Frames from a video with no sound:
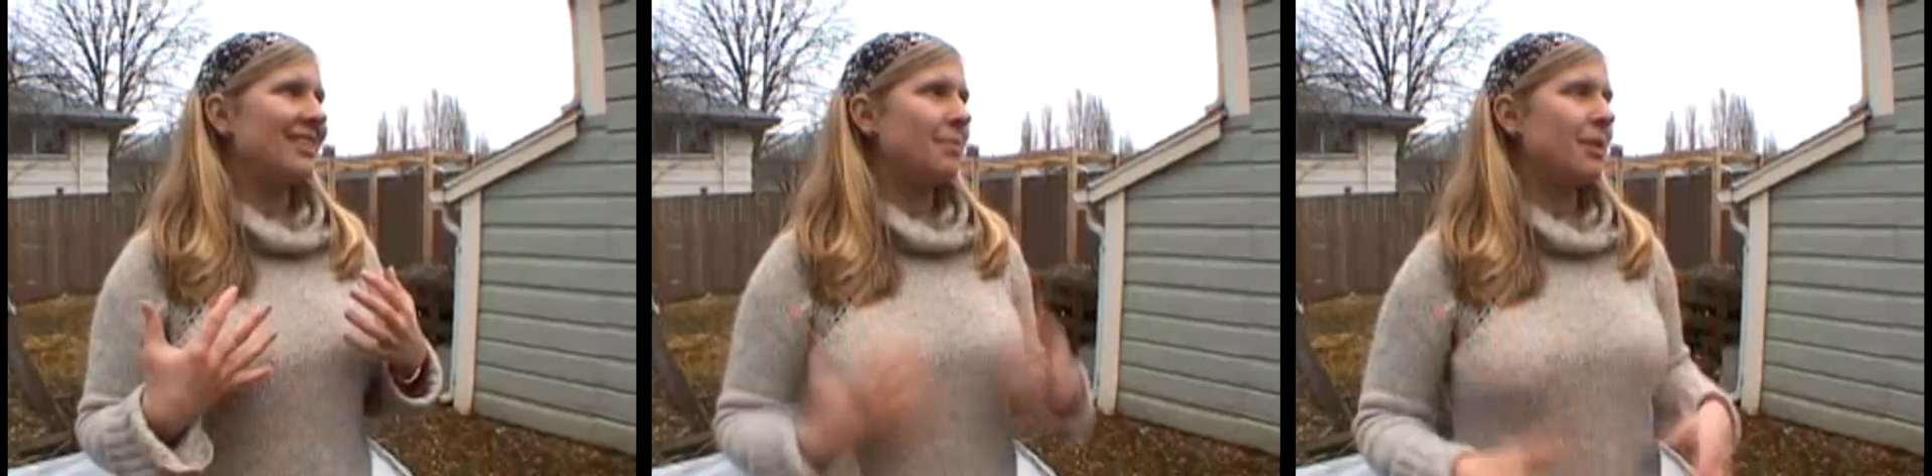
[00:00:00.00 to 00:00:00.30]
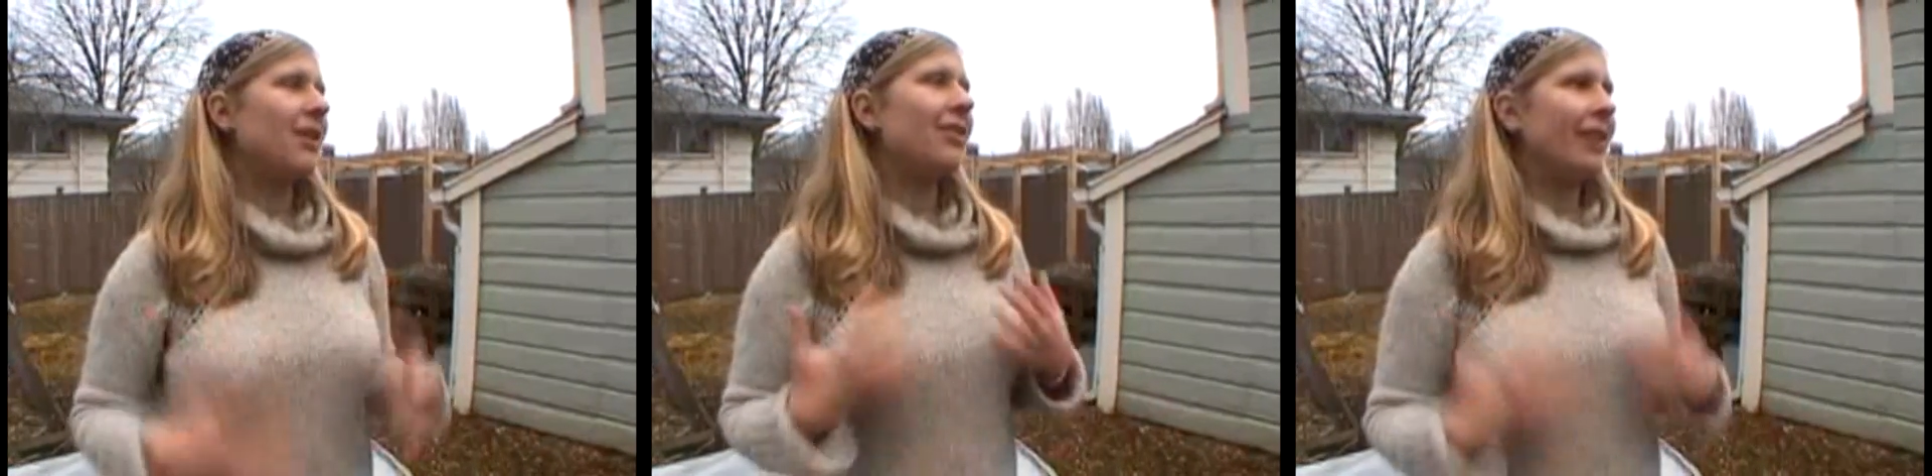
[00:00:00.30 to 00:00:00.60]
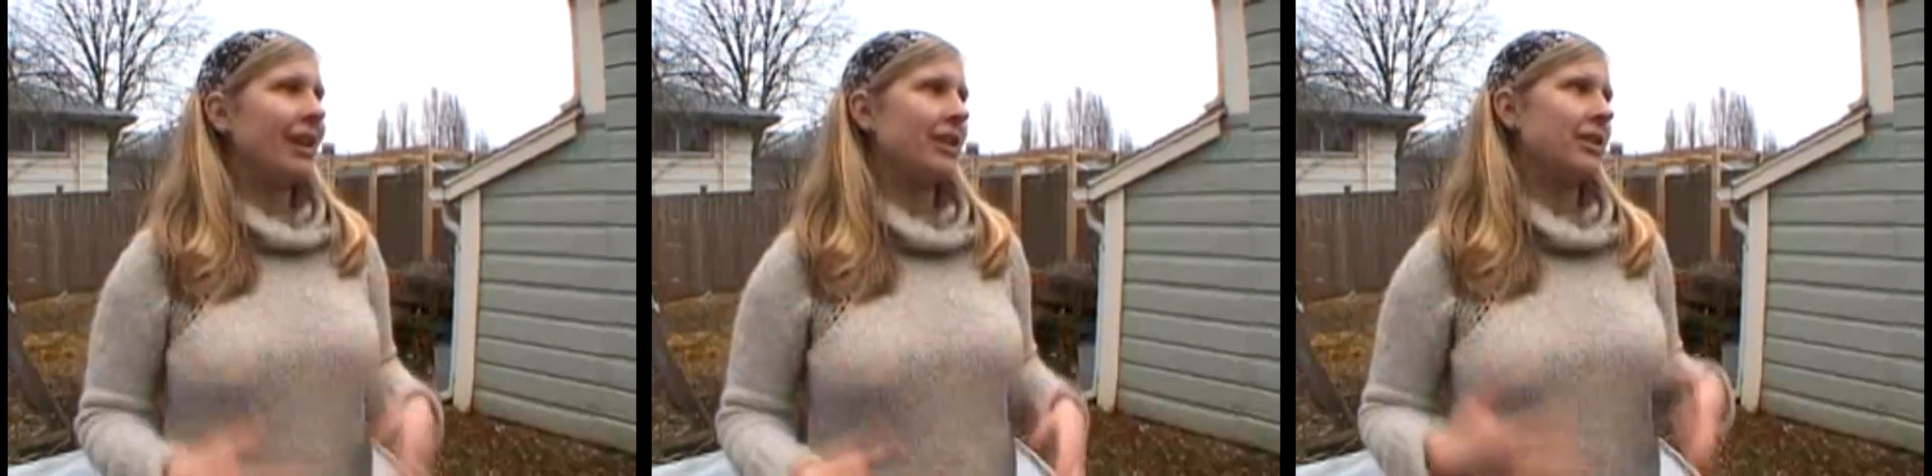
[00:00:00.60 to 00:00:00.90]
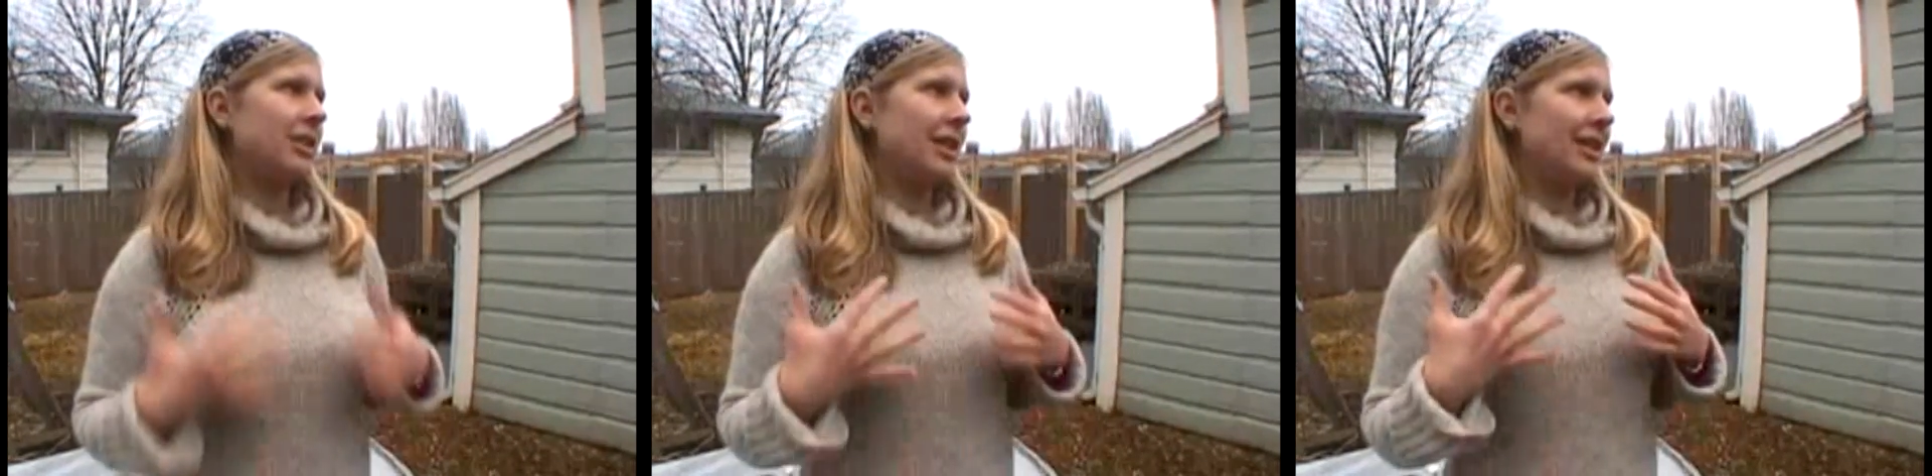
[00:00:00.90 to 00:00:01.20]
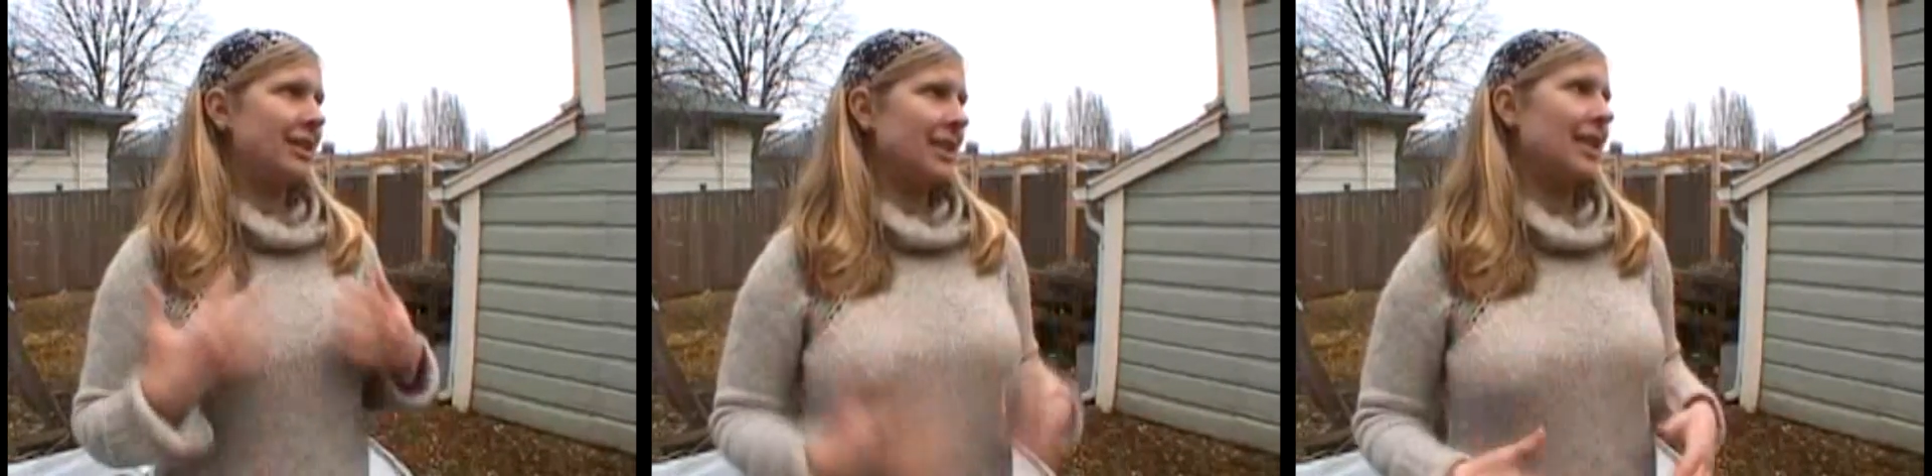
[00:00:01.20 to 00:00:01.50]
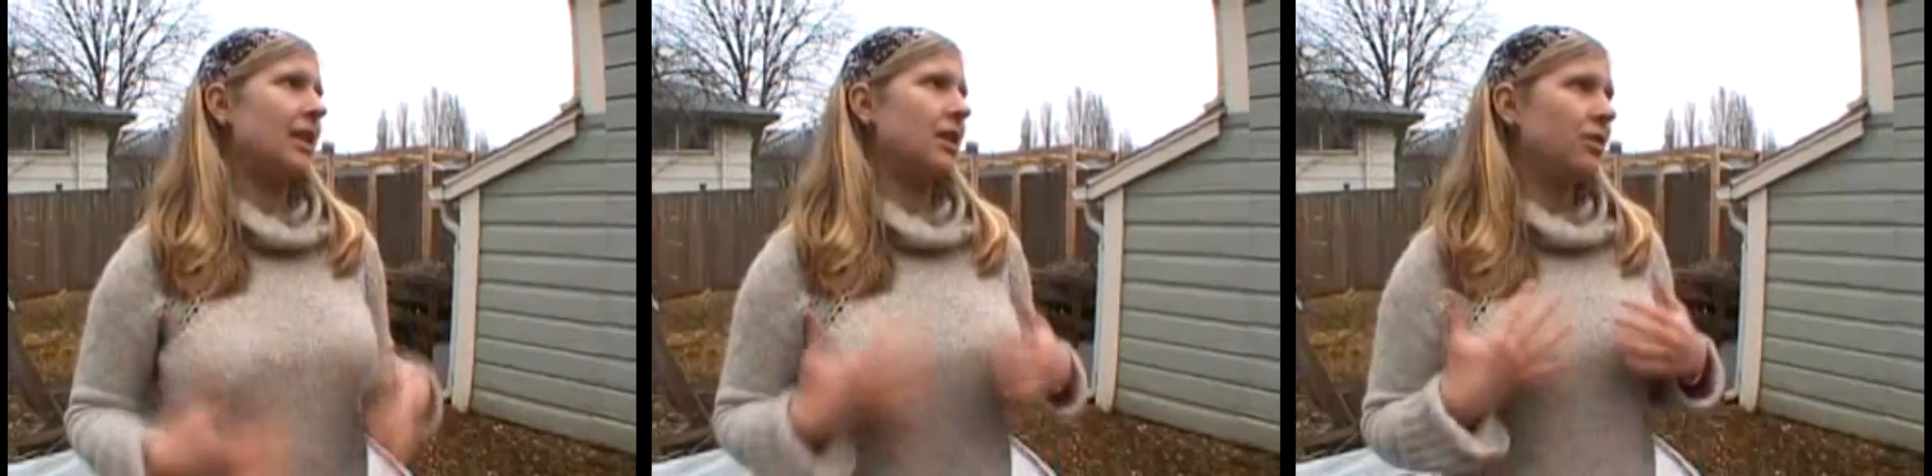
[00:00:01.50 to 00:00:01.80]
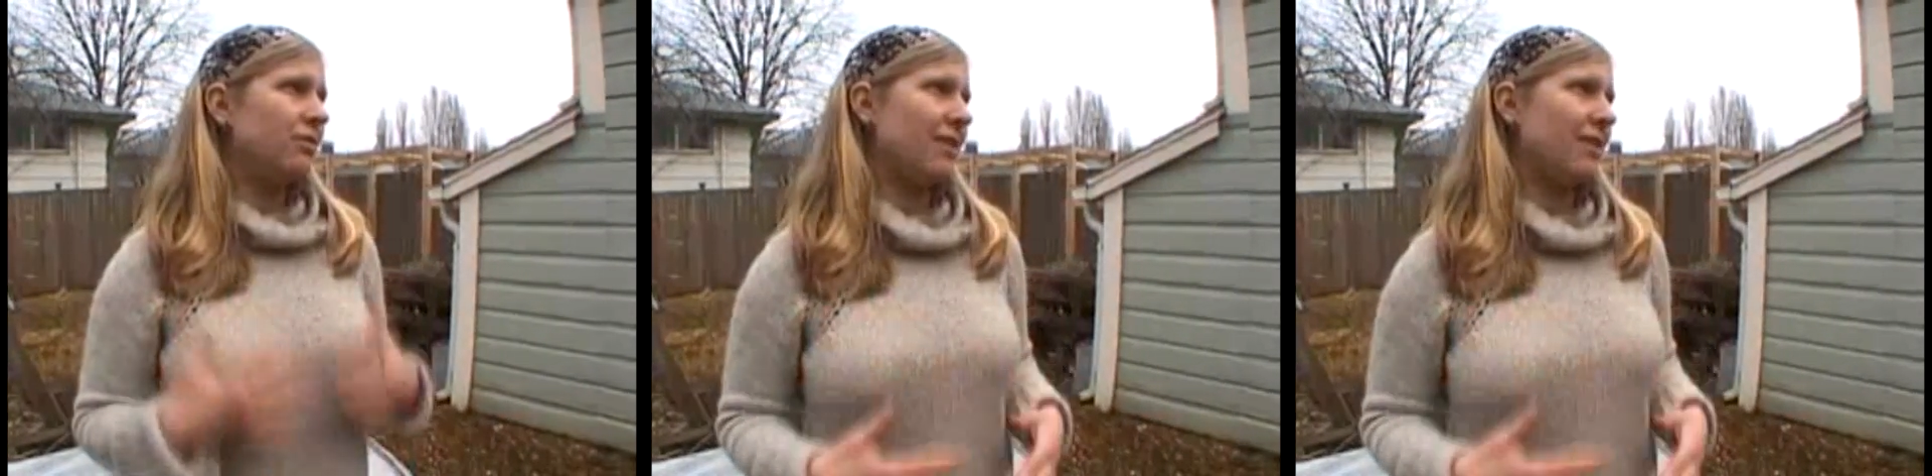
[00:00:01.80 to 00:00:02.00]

putting all their energy into getting new